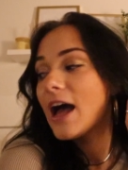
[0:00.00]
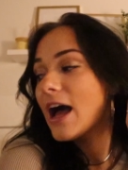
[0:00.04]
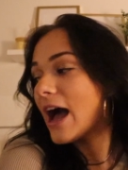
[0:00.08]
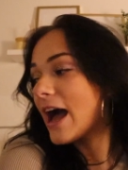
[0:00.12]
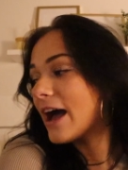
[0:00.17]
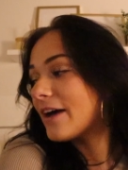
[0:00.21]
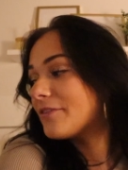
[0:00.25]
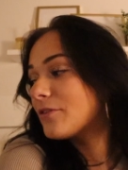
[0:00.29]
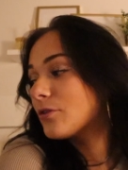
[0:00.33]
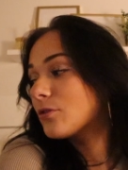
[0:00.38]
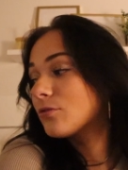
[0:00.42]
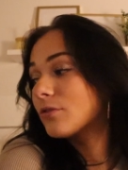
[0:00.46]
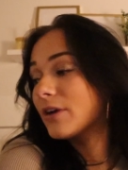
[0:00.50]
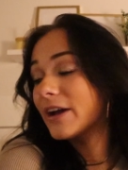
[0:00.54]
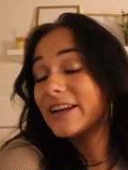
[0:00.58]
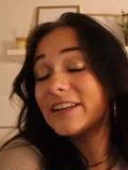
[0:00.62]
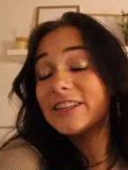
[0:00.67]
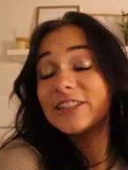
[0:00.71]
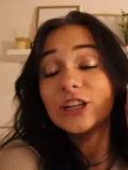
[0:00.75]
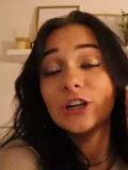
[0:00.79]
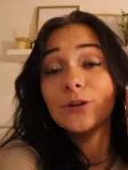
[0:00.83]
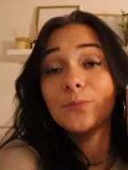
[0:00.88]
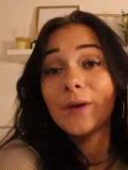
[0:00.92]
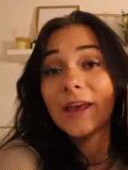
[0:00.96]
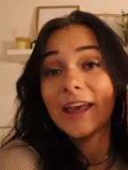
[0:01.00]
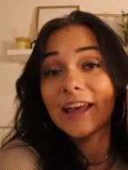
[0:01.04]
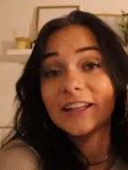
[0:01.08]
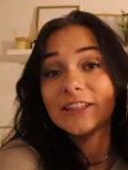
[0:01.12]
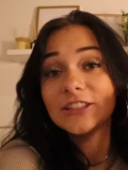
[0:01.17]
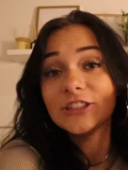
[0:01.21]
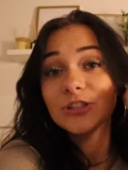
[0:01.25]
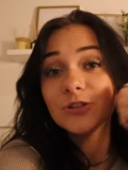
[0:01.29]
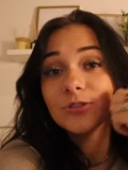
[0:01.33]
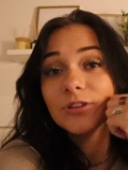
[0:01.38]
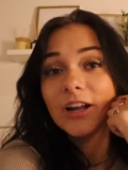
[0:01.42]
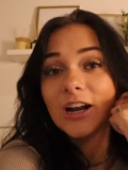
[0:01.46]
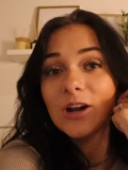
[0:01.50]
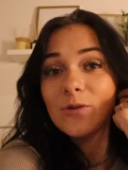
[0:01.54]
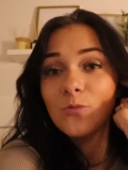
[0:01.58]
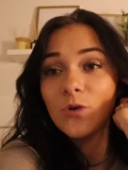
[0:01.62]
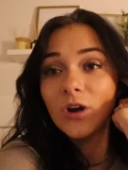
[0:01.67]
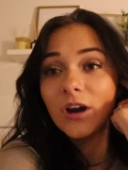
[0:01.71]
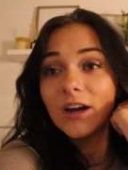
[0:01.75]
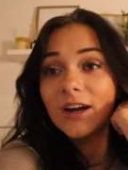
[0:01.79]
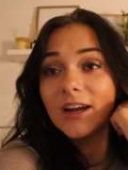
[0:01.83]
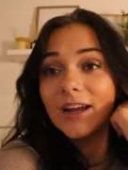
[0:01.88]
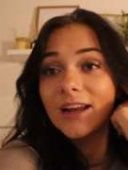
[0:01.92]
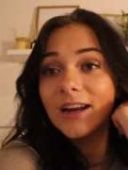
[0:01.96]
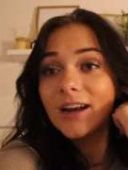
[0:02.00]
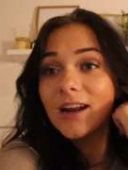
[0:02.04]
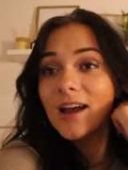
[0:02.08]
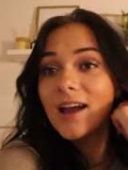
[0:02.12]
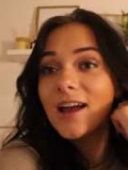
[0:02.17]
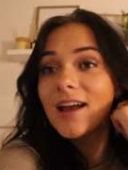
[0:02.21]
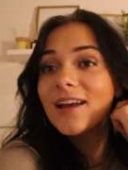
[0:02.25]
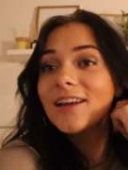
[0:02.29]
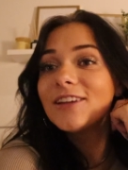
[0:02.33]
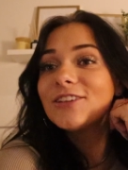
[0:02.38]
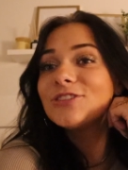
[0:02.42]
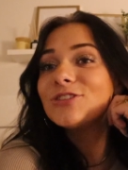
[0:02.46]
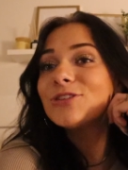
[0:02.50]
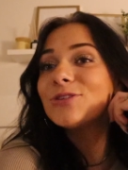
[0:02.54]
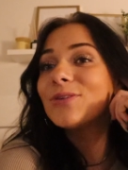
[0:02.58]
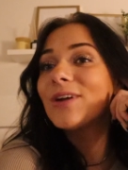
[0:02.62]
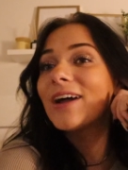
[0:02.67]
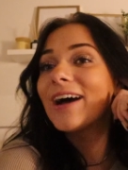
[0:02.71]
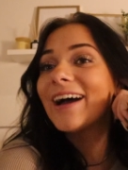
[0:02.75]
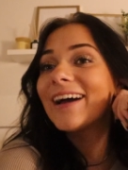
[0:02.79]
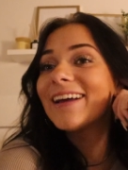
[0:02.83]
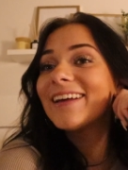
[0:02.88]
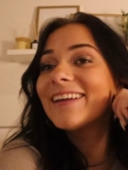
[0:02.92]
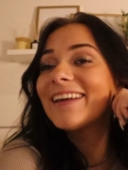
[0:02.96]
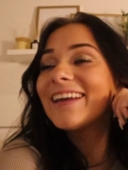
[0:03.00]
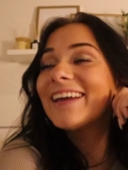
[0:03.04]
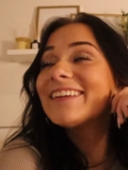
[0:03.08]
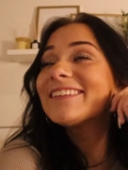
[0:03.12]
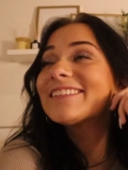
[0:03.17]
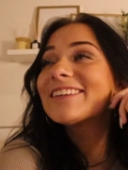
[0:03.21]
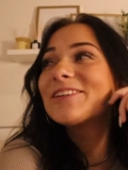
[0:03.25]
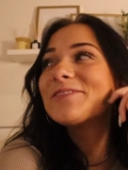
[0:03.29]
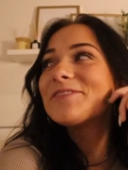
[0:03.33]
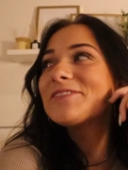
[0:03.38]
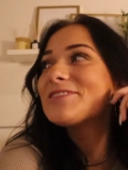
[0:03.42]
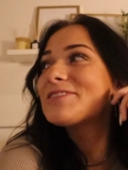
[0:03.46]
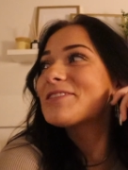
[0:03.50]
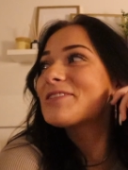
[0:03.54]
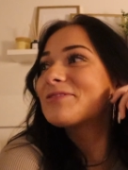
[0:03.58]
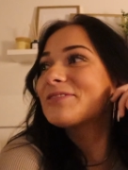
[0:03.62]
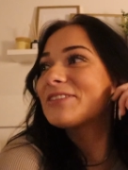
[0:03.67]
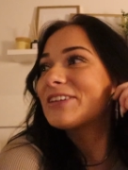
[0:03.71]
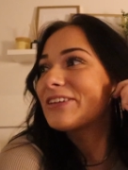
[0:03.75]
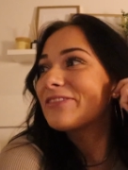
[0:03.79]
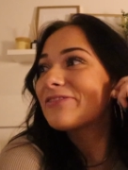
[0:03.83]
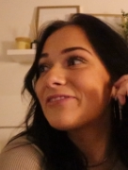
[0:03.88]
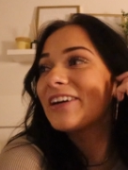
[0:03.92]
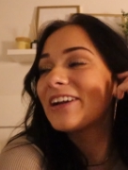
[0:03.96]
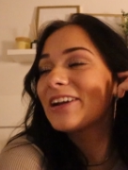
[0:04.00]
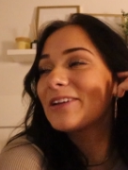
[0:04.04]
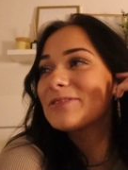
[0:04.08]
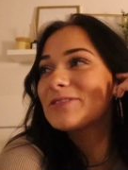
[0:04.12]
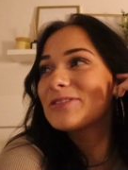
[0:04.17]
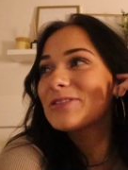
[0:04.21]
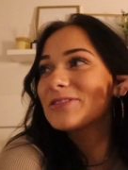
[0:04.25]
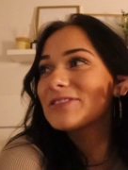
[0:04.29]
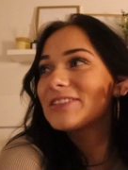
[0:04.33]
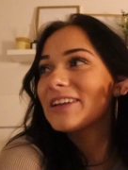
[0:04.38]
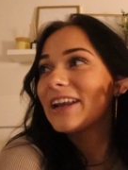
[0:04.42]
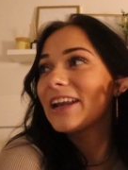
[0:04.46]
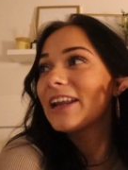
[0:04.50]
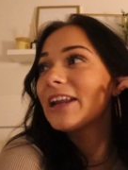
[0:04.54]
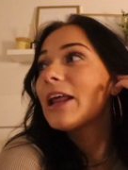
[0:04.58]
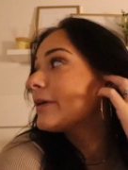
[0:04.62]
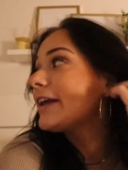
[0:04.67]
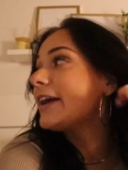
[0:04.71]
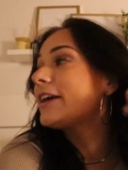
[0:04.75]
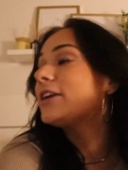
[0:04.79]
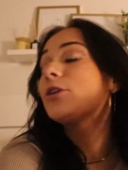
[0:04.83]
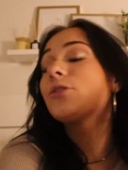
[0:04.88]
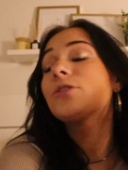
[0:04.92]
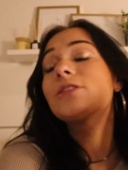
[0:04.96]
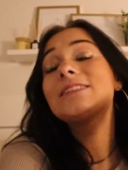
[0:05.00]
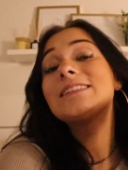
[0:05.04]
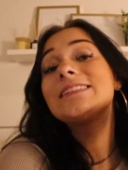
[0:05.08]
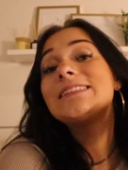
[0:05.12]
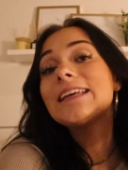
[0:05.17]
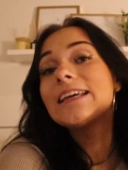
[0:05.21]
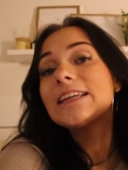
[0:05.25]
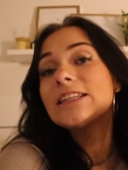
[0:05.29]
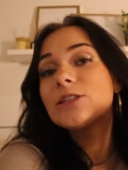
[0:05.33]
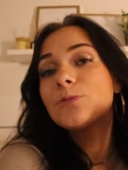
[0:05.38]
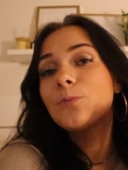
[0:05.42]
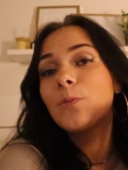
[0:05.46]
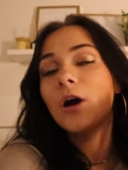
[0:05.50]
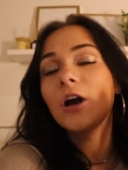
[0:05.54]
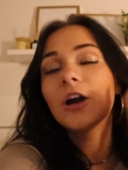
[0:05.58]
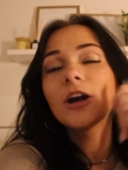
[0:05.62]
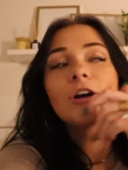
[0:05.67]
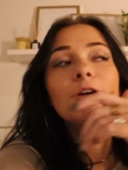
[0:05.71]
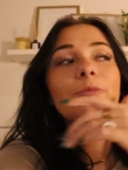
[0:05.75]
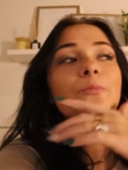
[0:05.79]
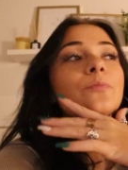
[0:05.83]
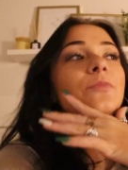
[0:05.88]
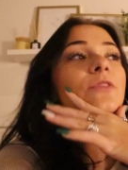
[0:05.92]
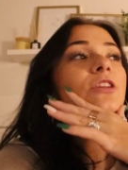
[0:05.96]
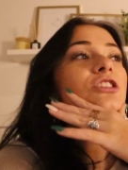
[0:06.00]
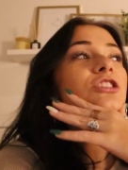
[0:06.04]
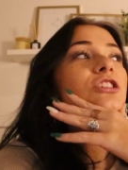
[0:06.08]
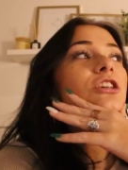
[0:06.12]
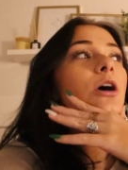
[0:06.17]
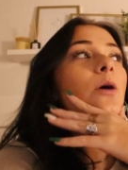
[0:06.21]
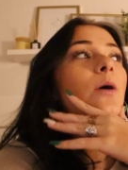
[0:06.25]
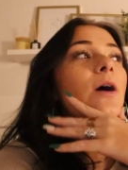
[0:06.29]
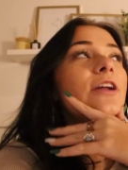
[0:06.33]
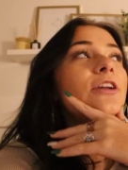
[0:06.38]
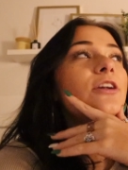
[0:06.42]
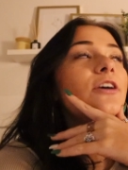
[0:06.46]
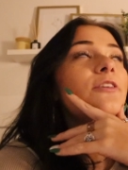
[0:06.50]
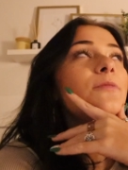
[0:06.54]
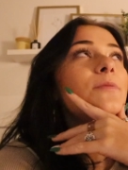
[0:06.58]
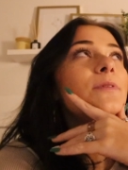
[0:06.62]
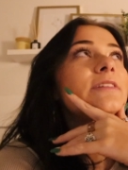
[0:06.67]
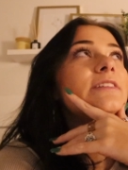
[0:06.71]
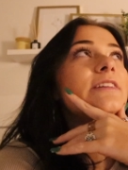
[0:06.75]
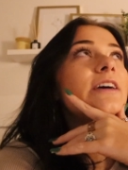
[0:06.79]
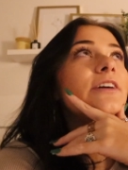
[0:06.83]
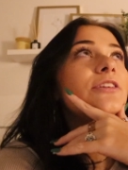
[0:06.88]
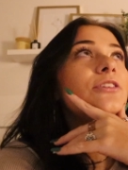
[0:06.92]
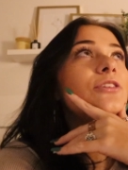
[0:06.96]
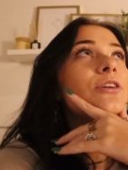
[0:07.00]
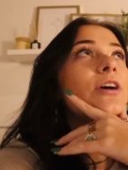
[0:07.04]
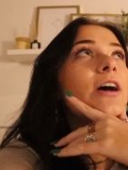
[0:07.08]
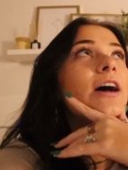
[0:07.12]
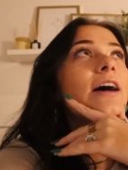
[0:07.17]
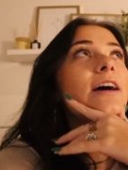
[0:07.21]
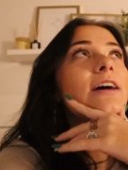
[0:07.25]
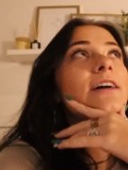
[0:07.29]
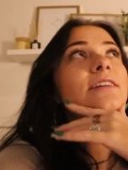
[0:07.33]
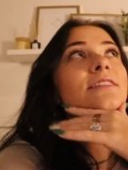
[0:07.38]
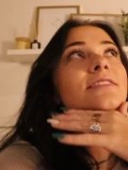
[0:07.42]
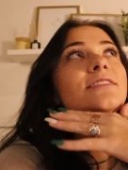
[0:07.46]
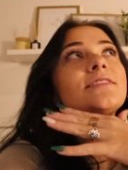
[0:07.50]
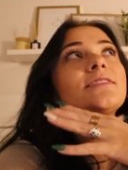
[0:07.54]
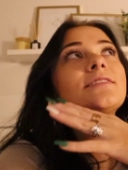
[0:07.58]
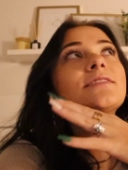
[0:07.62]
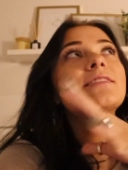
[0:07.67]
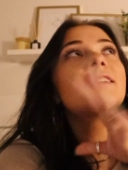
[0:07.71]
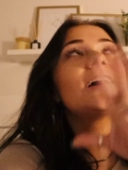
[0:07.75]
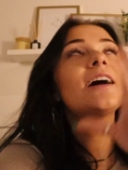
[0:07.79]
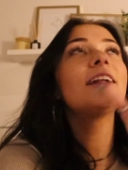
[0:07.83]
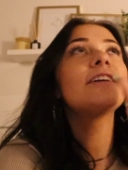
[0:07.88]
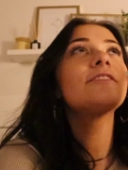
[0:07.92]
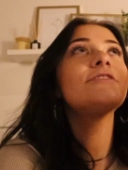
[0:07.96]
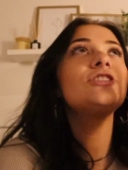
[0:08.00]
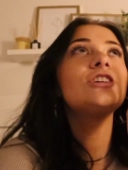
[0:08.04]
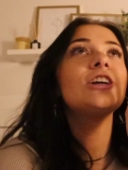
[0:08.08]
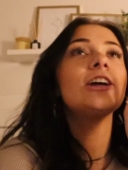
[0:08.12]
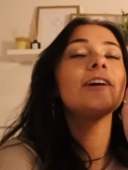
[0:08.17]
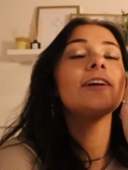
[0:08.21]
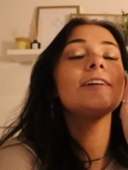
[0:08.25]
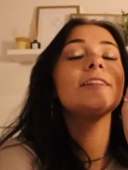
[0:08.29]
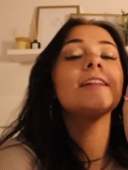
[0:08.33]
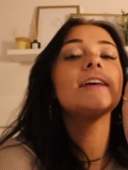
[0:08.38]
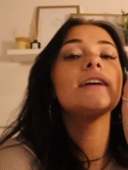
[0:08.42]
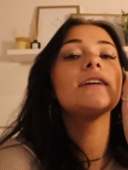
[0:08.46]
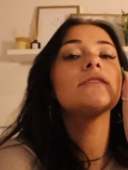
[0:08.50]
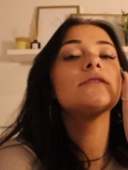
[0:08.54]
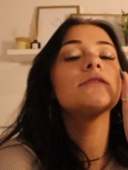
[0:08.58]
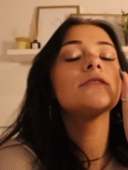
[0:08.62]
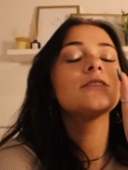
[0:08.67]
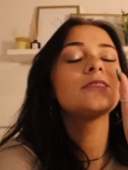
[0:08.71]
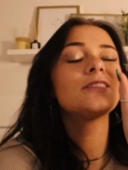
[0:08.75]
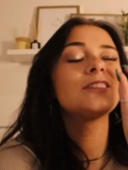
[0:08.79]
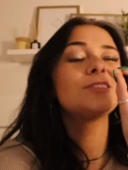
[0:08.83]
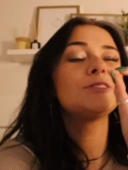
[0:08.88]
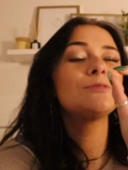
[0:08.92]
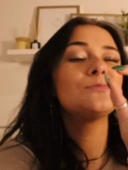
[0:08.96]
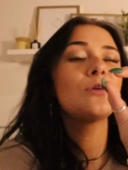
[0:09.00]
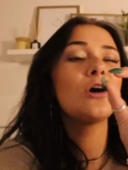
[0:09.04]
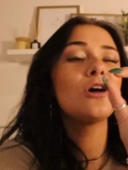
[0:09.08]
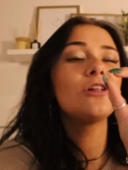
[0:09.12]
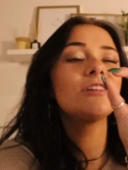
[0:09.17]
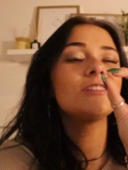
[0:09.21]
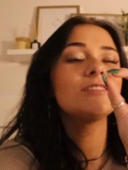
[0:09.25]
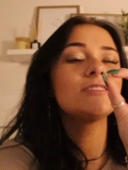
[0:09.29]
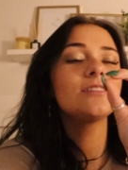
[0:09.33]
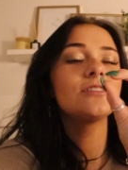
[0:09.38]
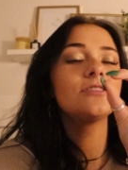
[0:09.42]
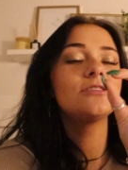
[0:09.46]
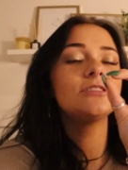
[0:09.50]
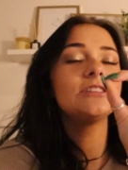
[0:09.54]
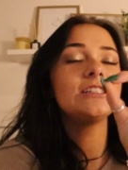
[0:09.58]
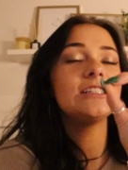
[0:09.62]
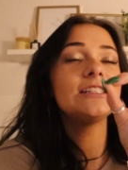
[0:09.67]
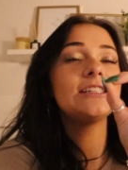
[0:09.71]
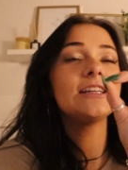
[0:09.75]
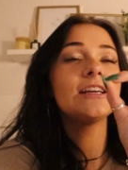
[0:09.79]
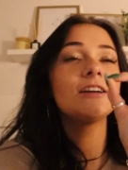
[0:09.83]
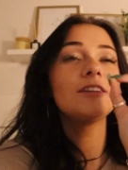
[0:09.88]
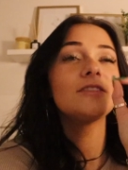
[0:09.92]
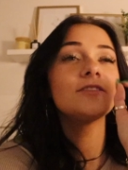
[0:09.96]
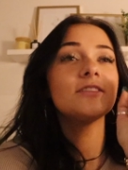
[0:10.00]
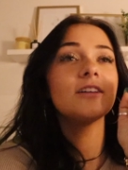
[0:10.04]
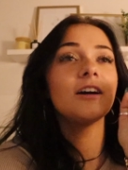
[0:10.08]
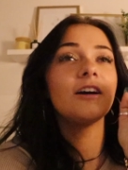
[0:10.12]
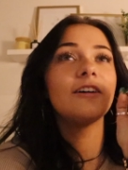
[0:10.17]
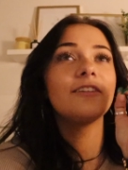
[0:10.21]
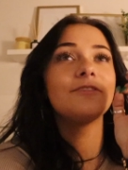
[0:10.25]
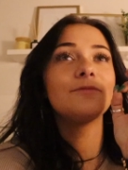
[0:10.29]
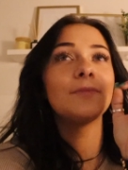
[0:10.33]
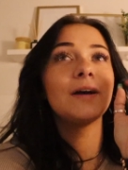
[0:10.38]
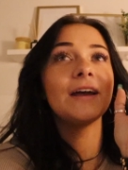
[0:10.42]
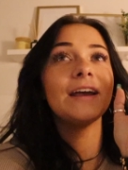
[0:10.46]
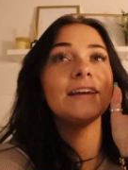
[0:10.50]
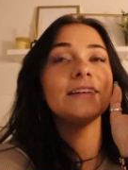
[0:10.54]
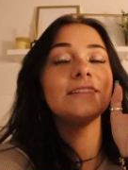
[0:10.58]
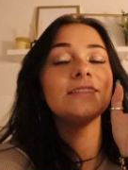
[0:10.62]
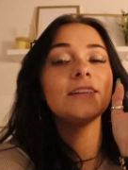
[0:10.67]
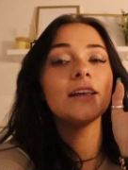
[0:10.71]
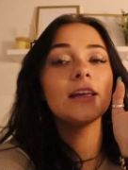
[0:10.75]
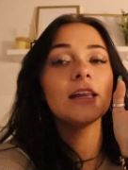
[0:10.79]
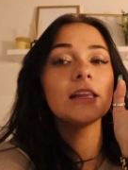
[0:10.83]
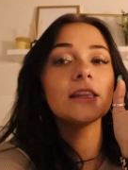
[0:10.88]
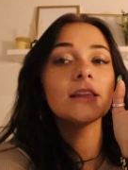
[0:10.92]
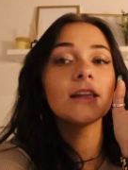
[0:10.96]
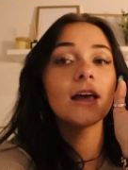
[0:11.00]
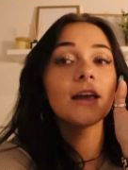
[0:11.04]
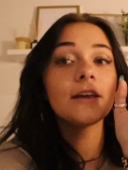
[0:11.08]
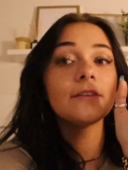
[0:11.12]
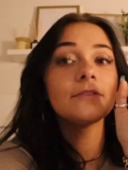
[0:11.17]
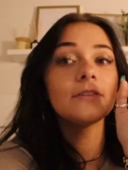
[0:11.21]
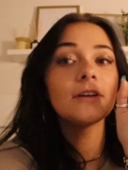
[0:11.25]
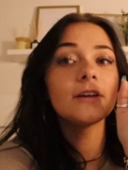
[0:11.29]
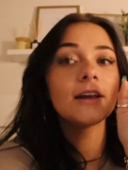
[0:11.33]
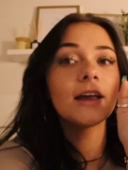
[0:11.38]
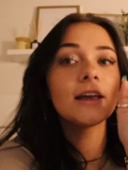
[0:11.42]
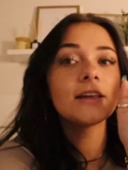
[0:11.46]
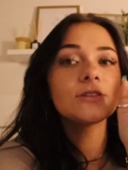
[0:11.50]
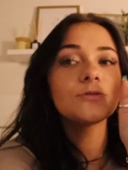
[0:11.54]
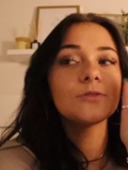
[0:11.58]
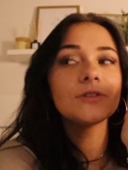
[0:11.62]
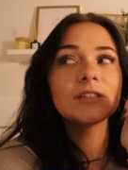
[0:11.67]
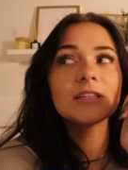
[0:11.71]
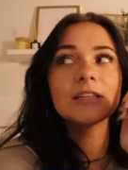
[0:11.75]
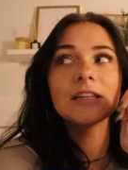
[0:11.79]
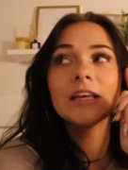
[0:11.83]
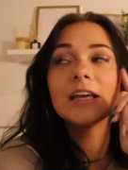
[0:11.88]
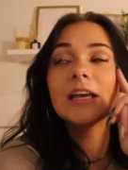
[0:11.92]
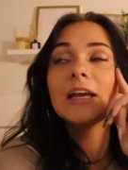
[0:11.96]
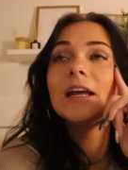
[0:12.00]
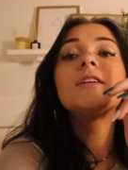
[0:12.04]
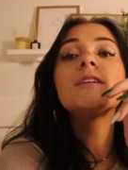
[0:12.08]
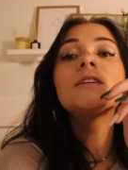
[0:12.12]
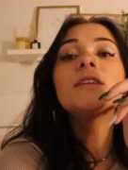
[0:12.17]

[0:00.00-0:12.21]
I have a reindeer pantsuit that I'm wearing dude it's gonna be so freaking fun i'm so excited but yeah no this date tomorrow so i know i've been telling you guys kind of sharing like the smallest little details of my dating life i guess recently